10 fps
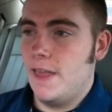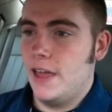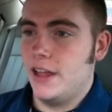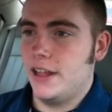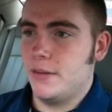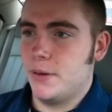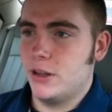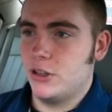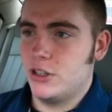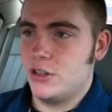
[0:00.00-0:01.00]
And
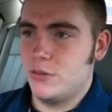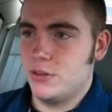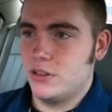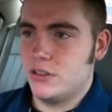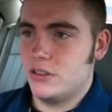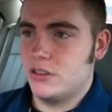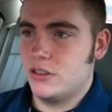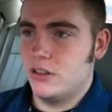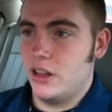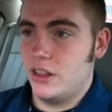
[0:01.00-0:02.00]
apparently she was
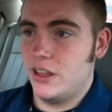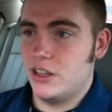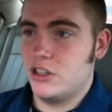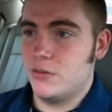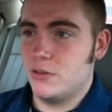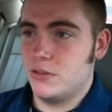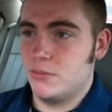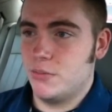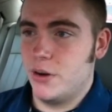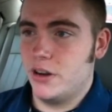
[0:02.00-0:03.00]
they think she was
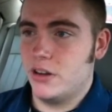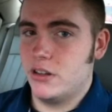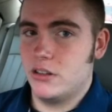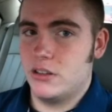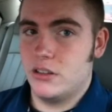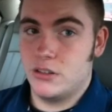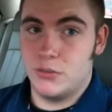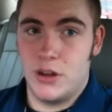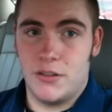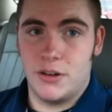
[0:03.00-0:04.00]
pregnant is
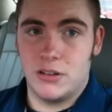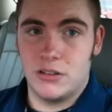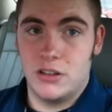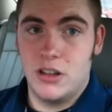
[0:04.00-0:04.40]
what I've heard.